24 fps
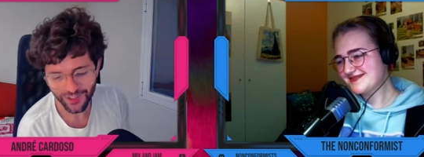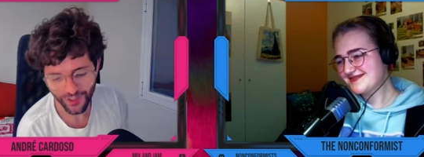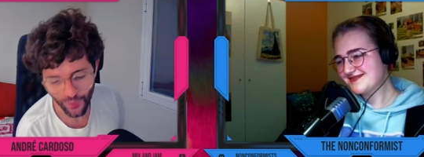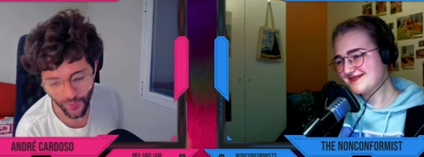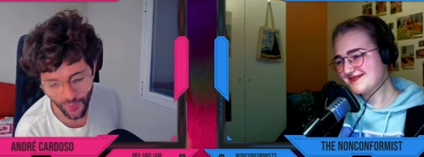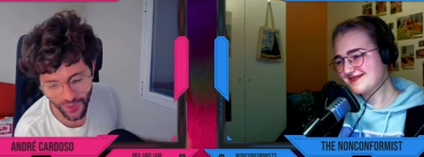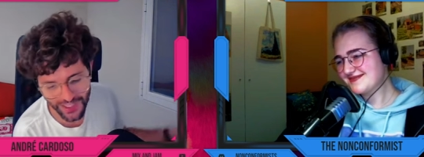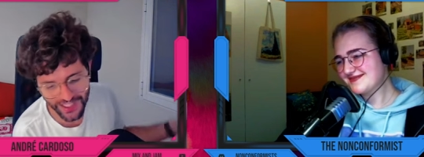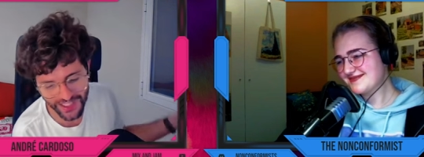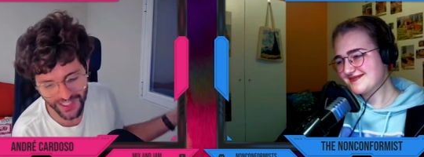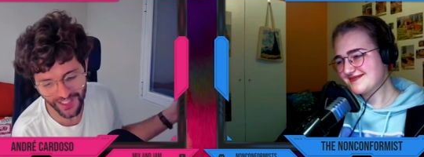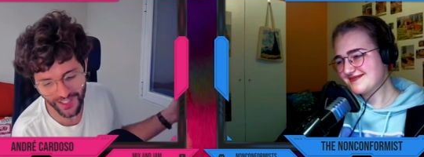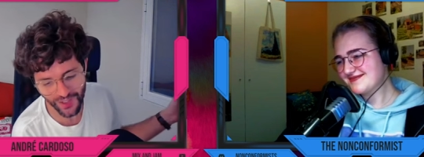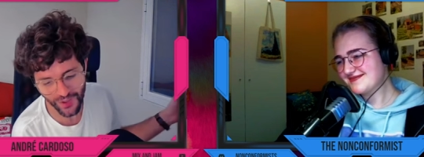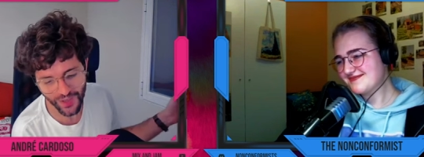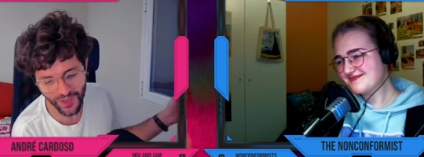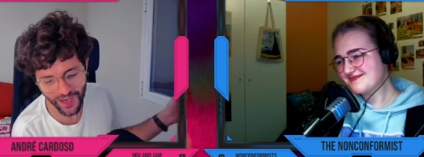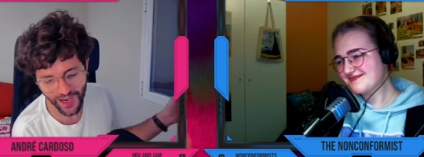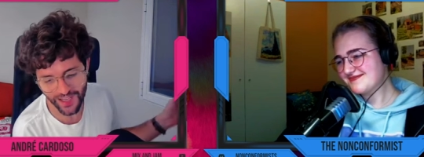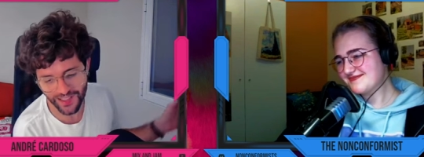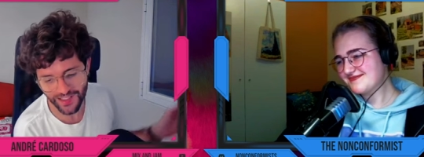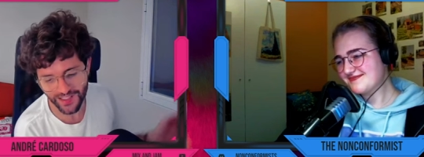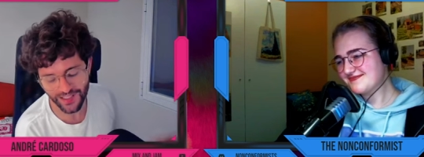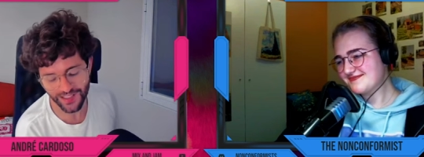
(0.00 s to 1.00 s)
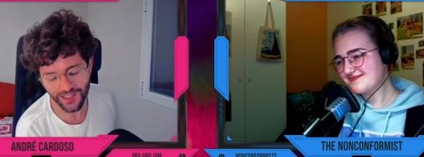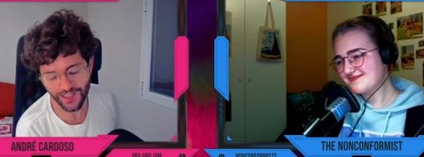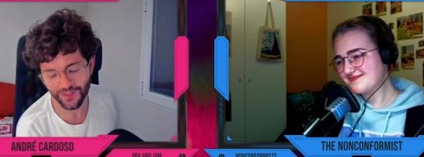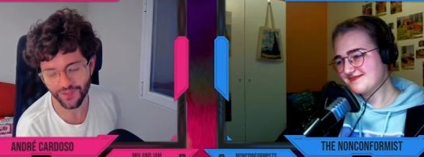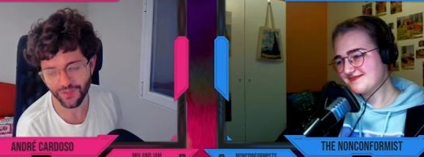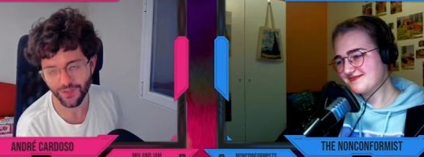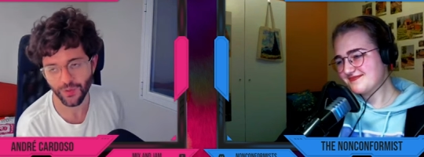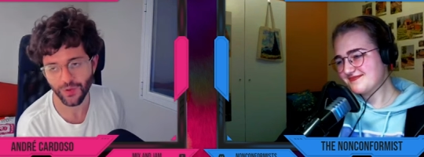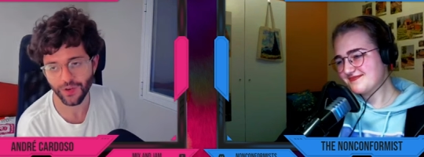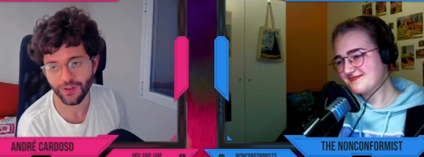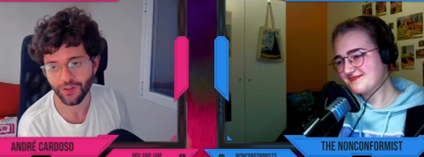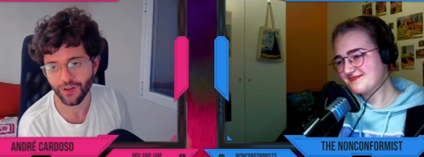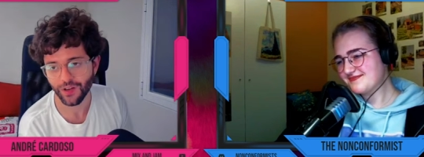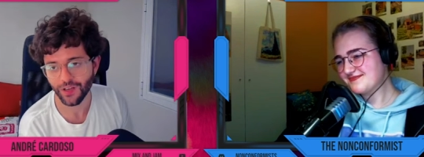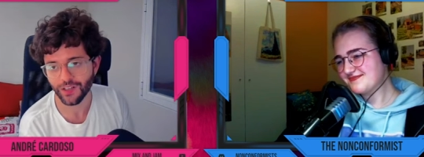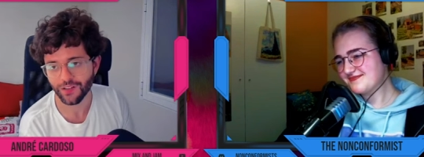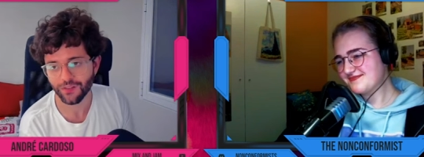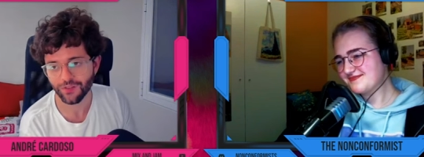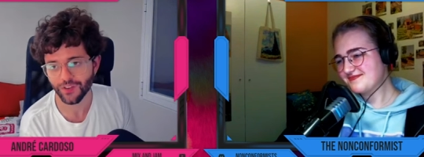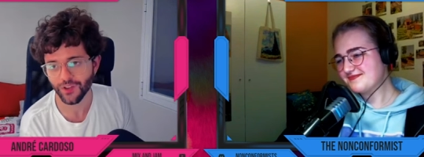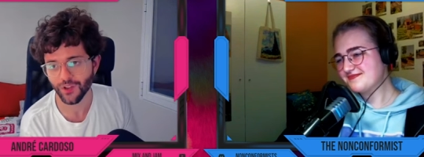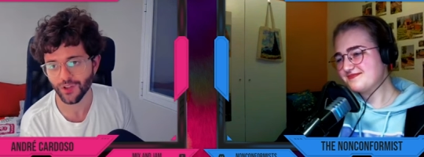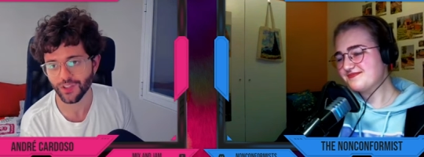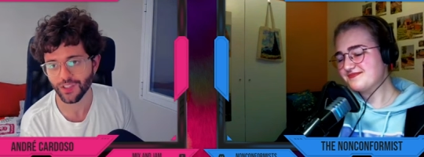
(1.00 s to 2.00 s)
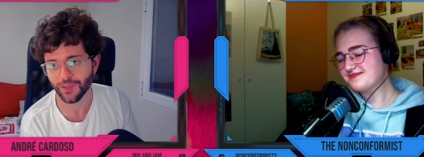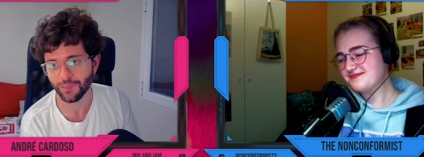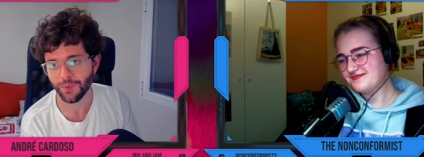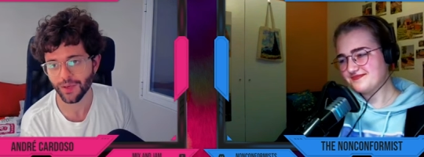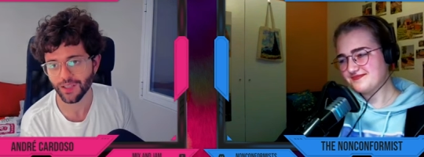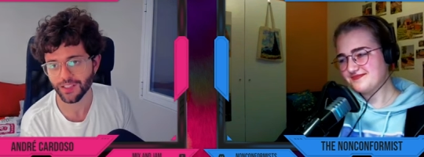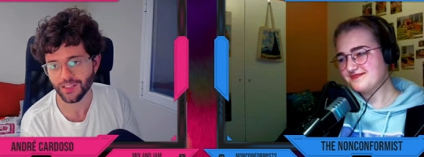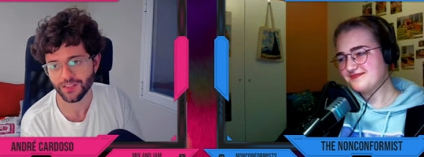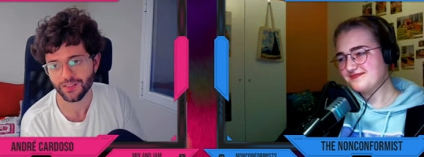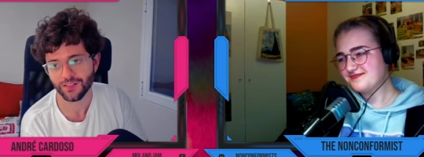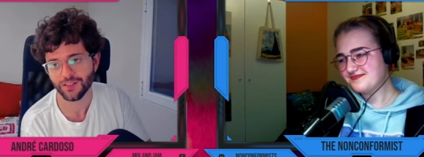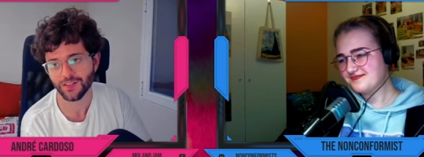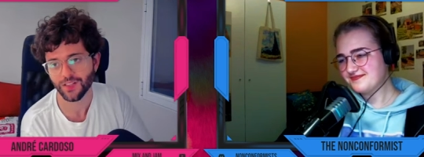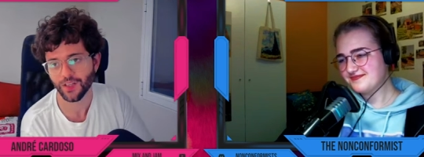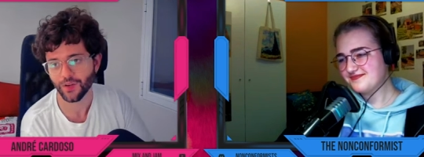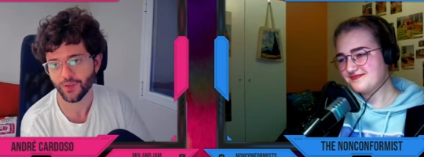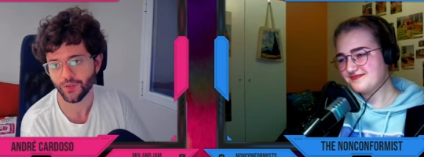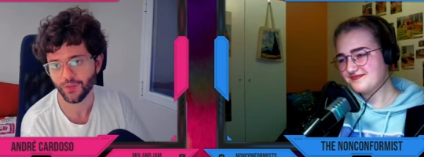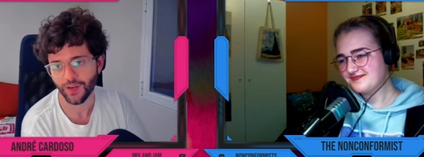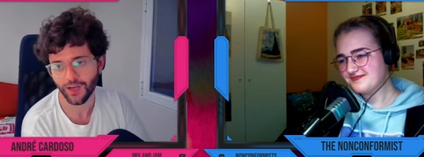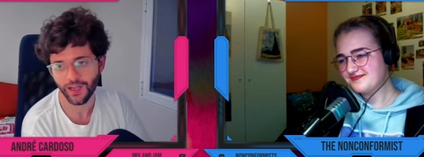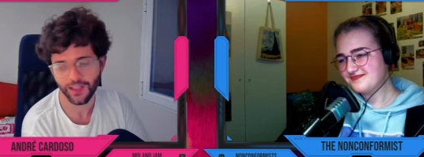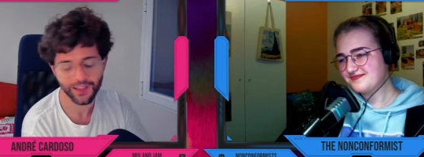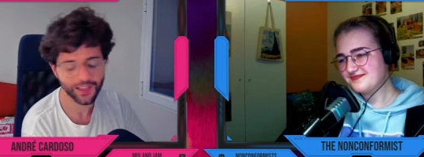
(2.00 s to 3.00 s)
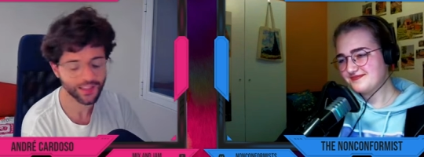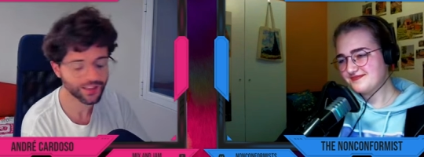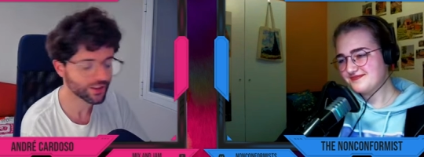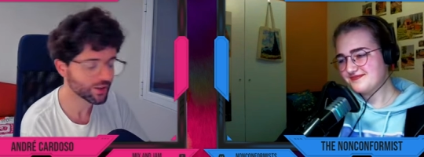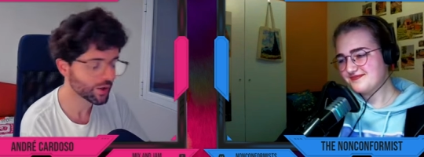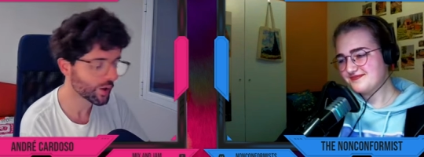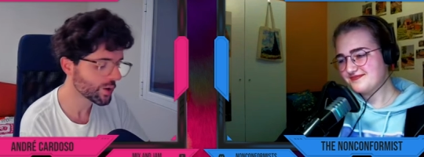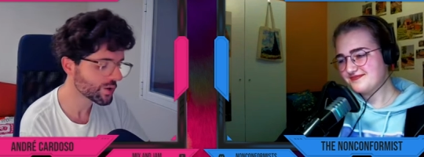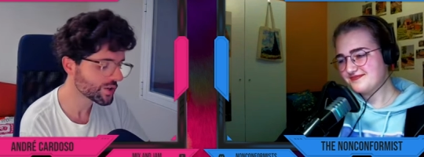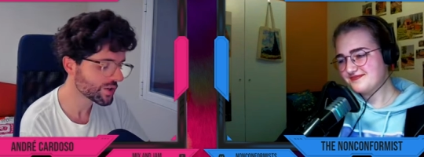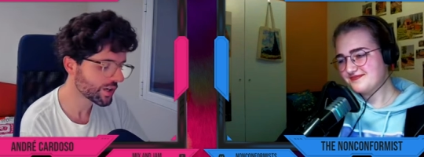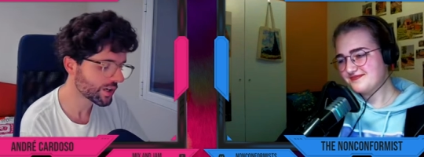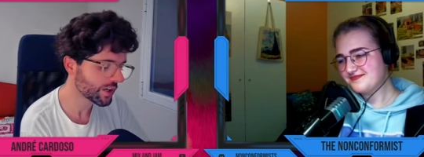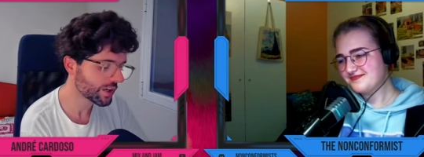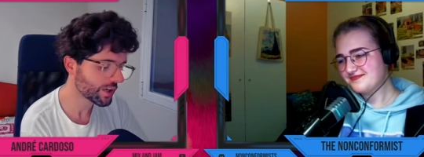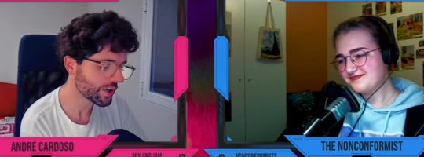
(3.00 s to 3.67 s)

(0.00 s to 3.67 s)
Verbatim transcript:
Speaker 1: the recent Unite stuff re- unveiled a bunch of stuff, and I think those are,